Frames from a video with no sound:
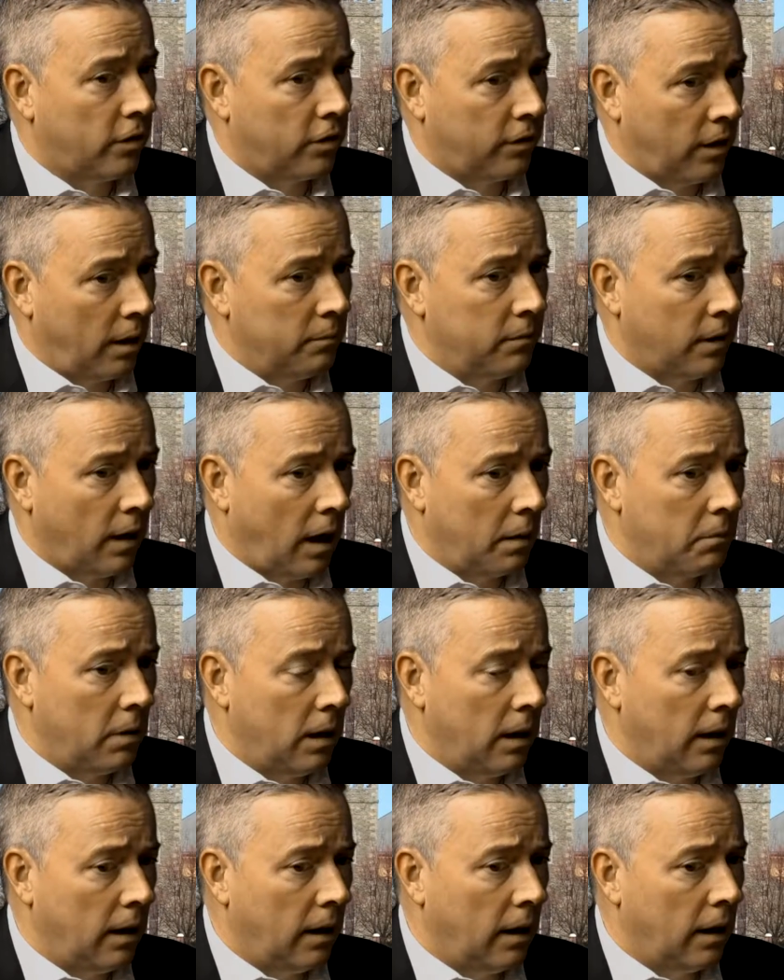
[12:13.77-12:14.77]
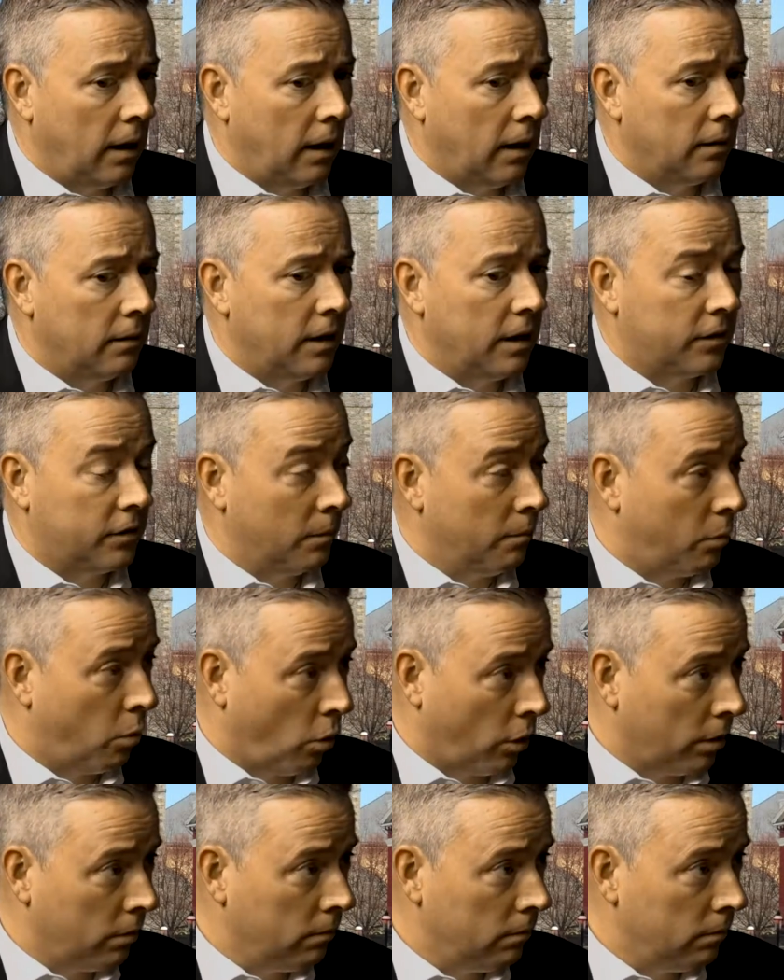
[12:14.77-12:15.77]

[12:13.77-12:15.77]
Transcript: some time. It's important.